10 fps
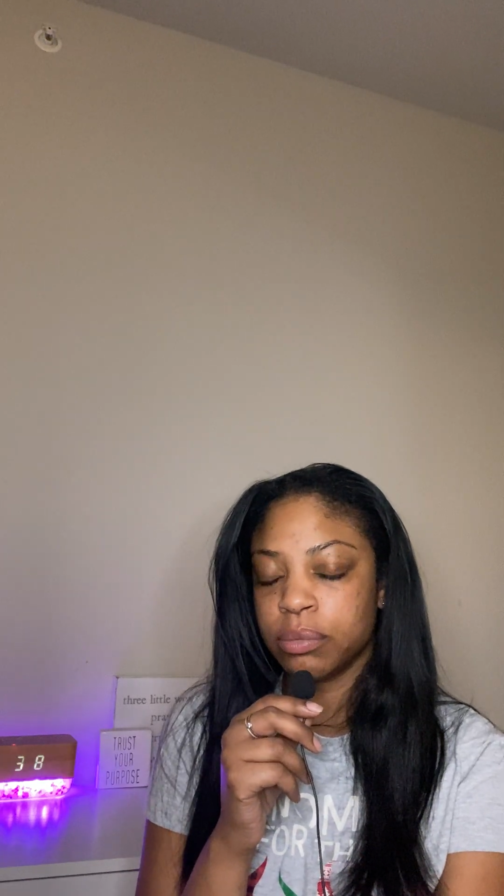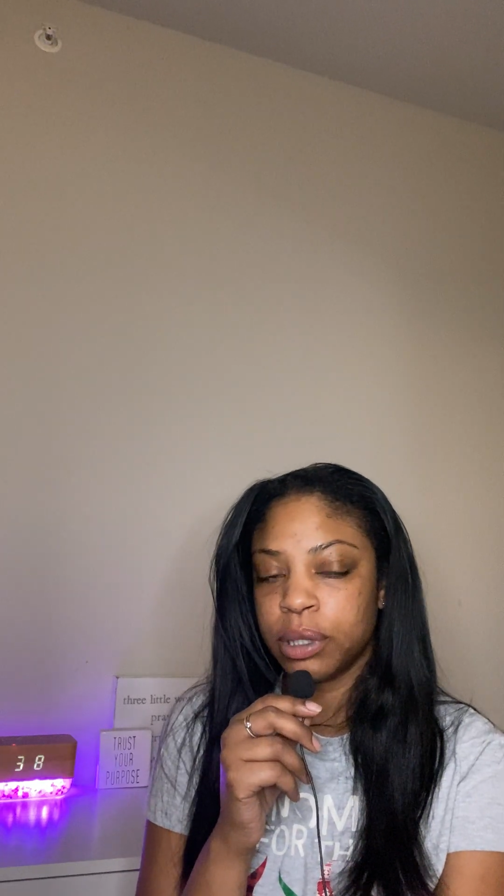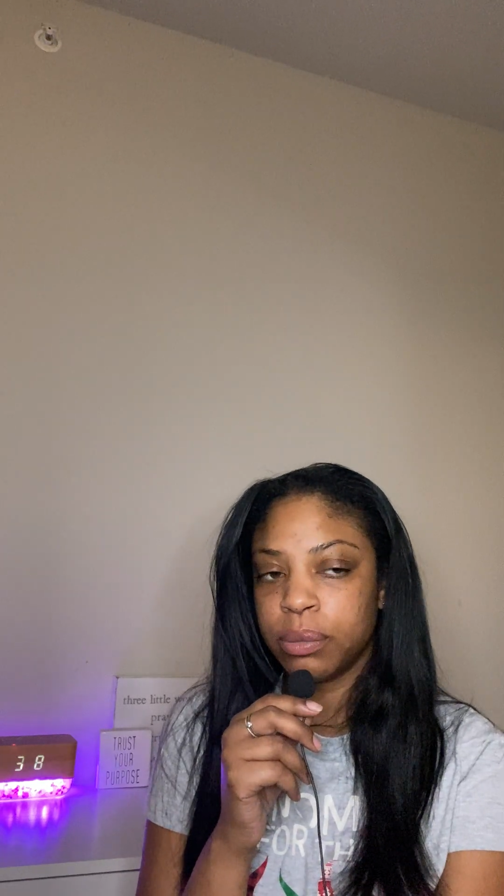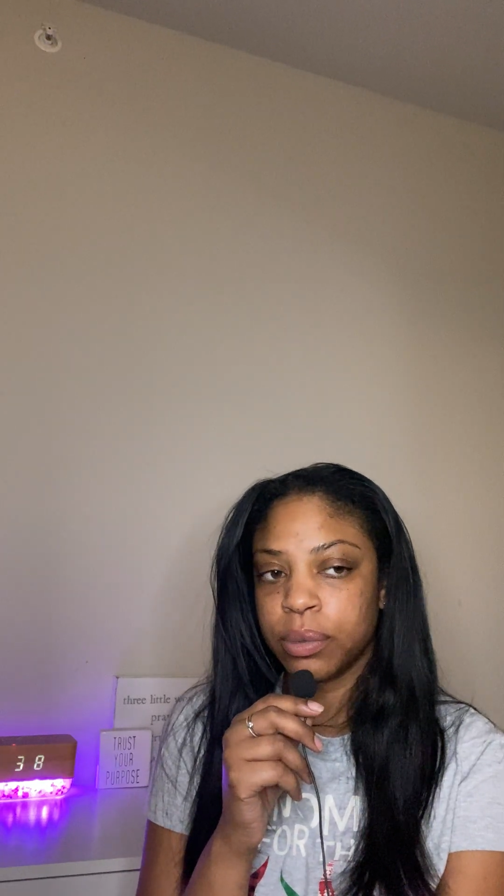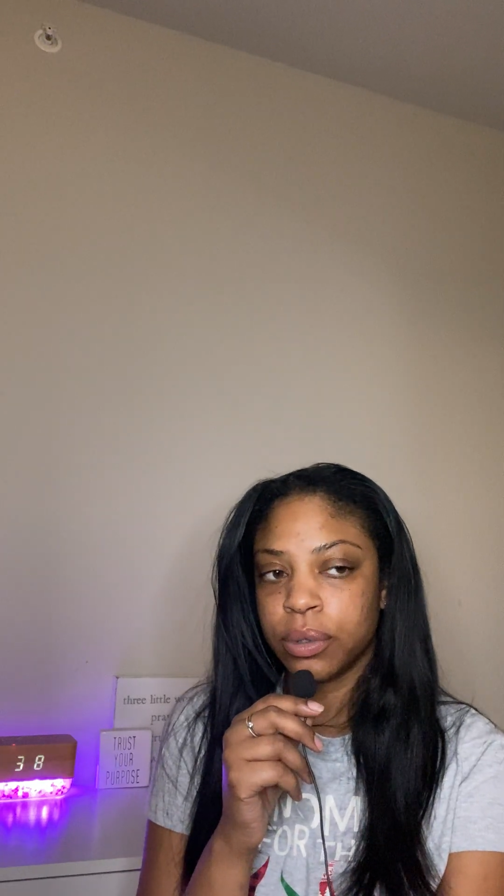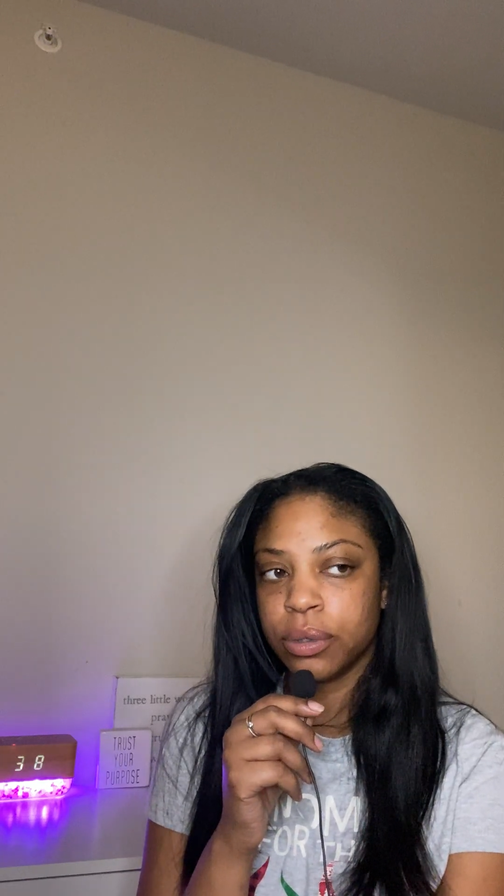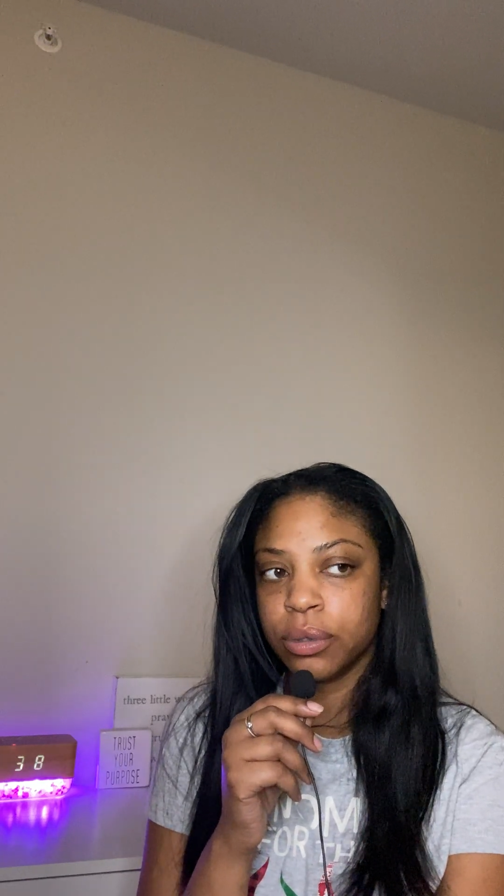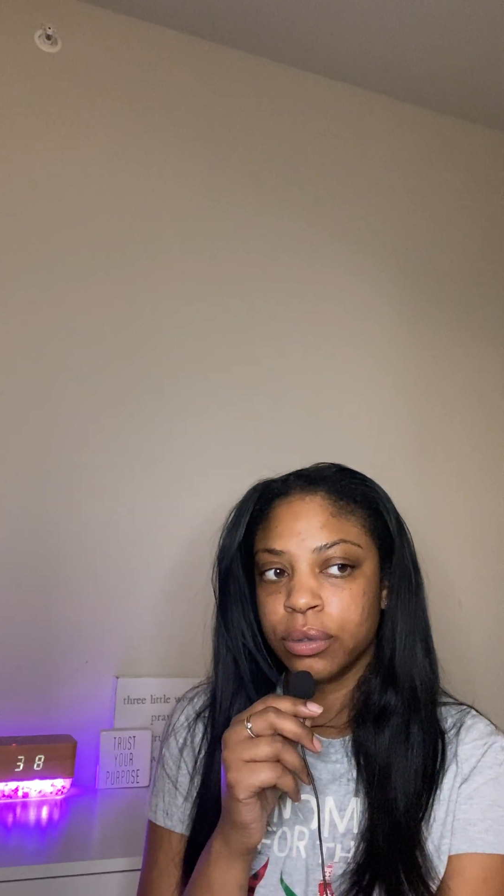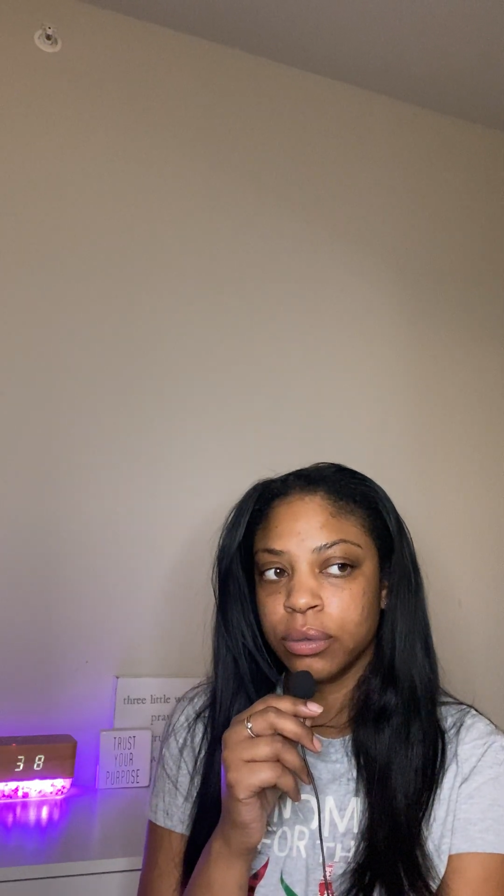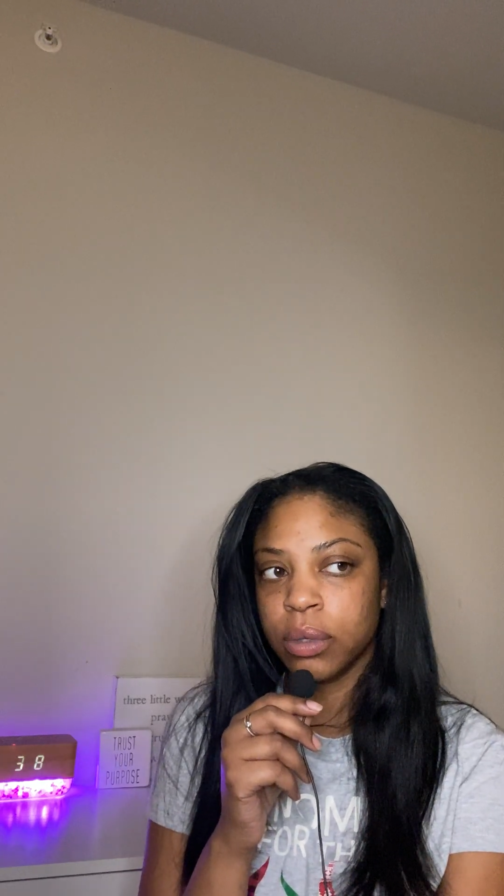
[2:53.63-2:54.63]
people
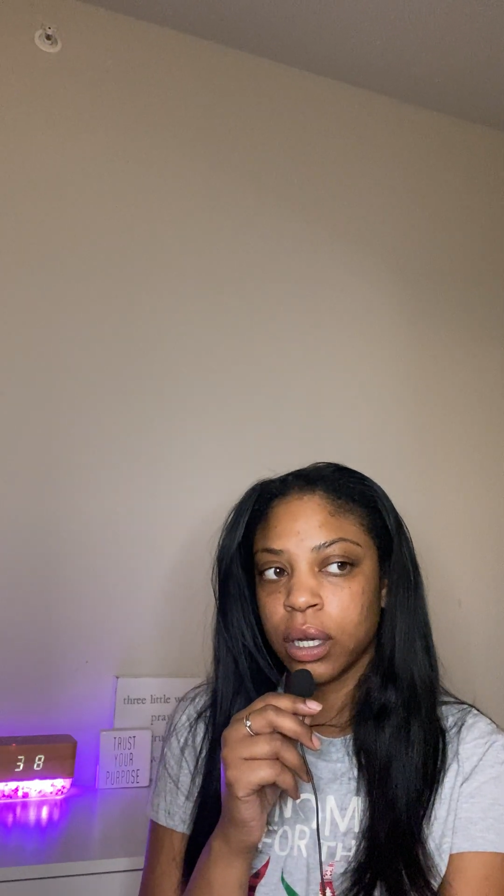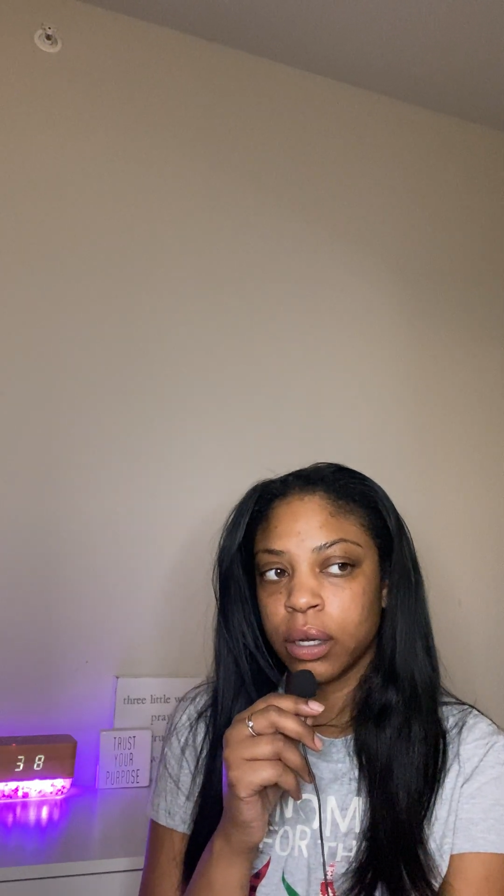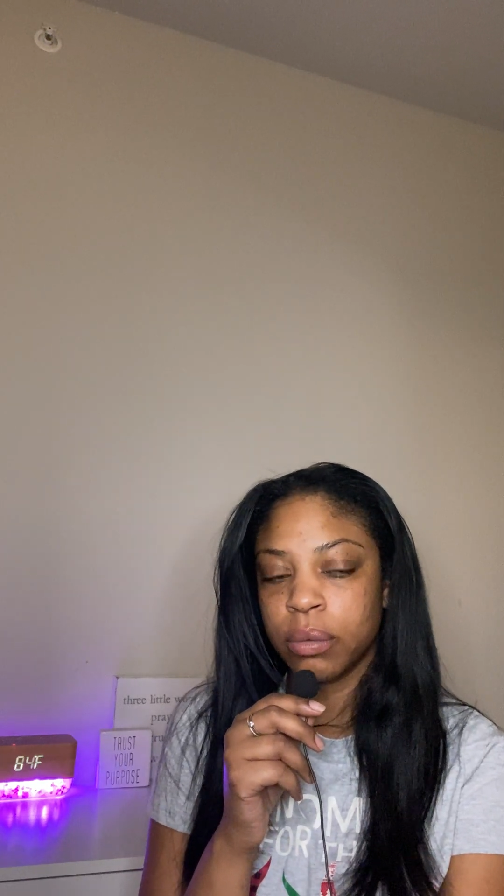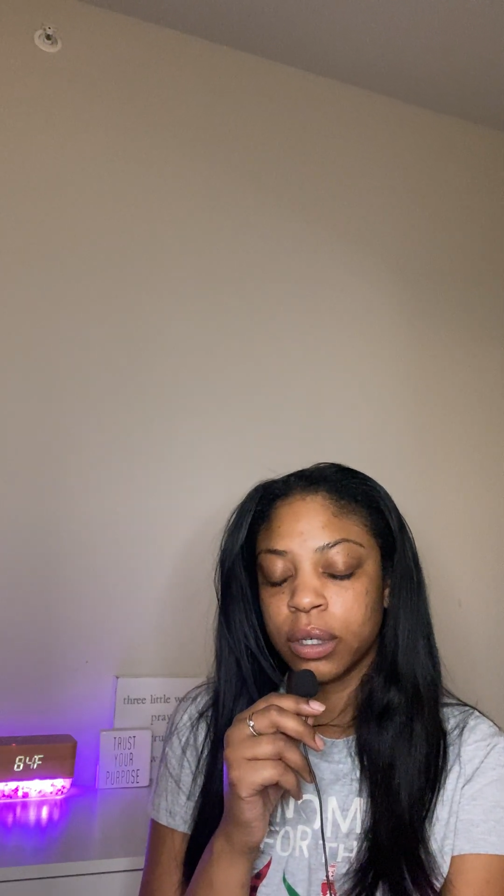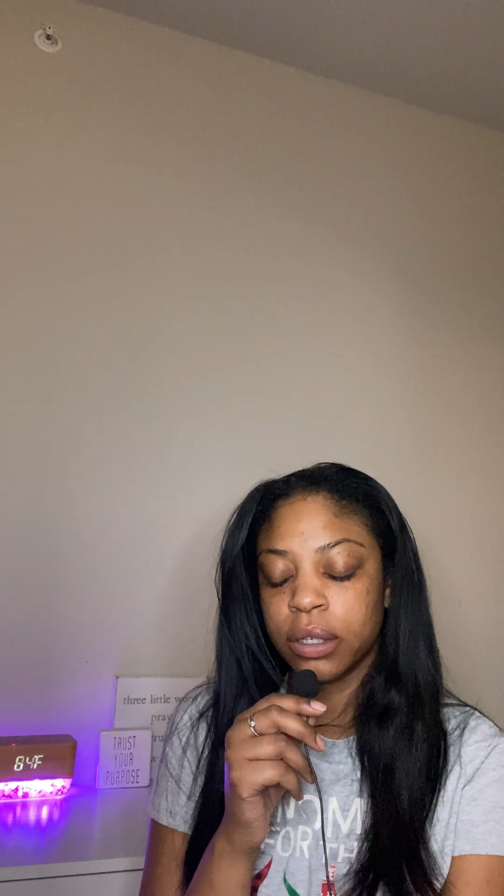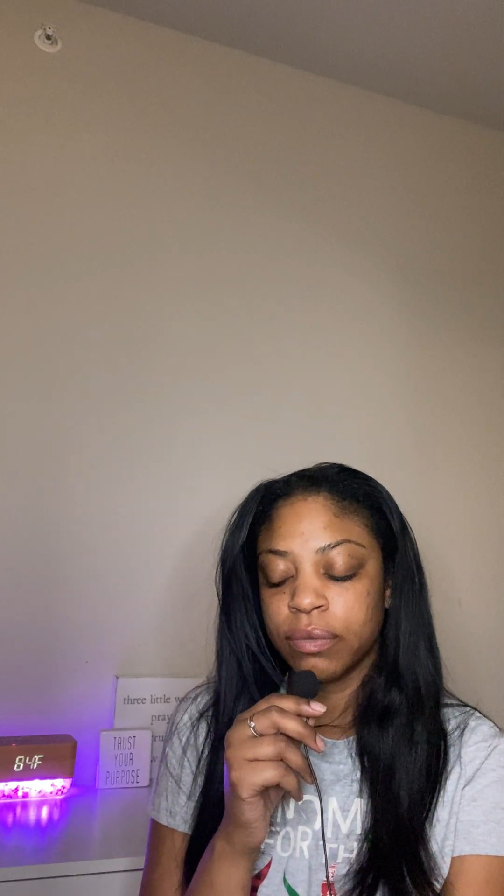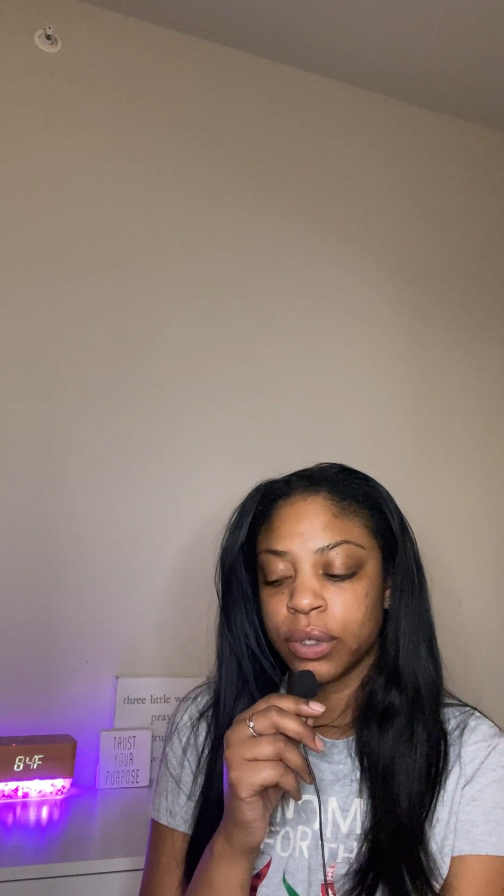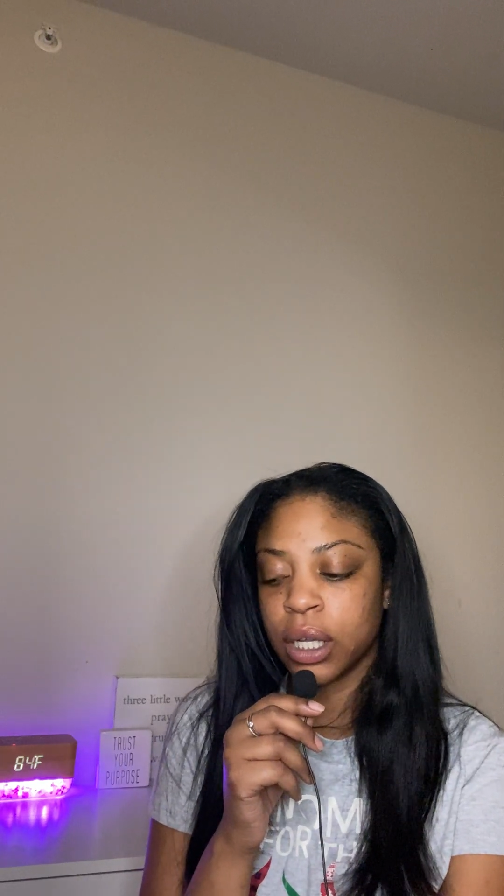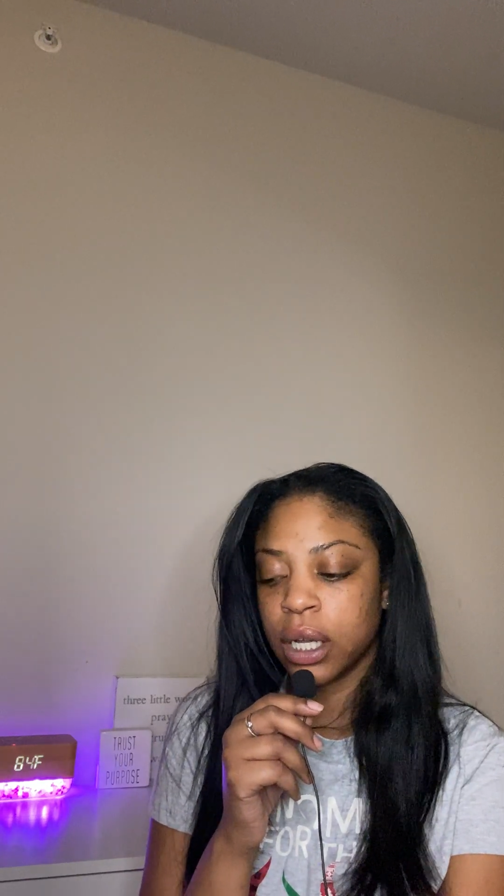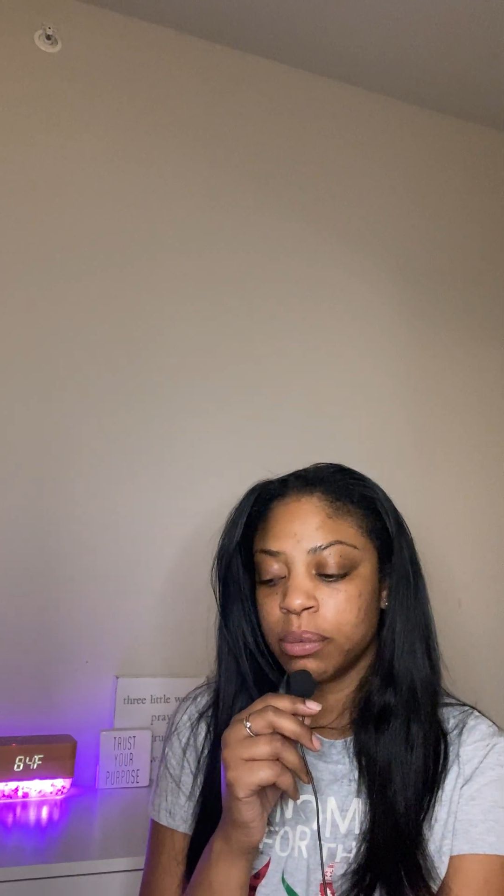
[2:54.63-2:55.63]
who are working for
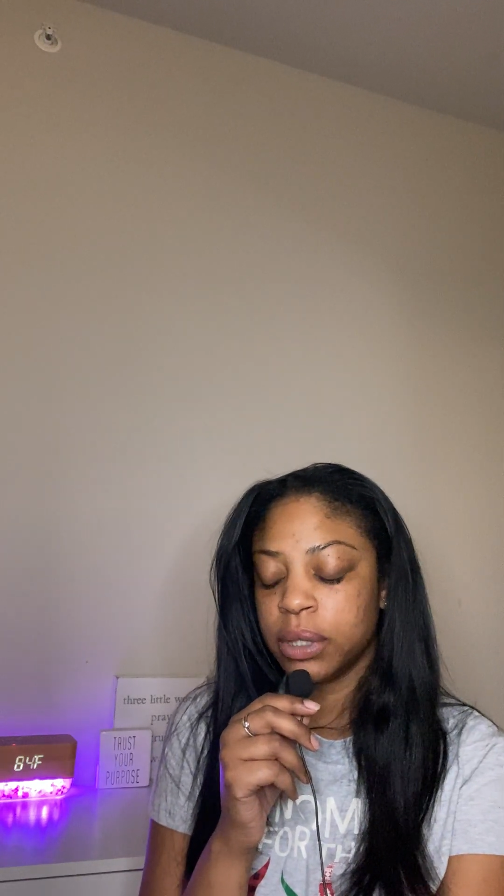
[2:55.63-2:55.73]
God,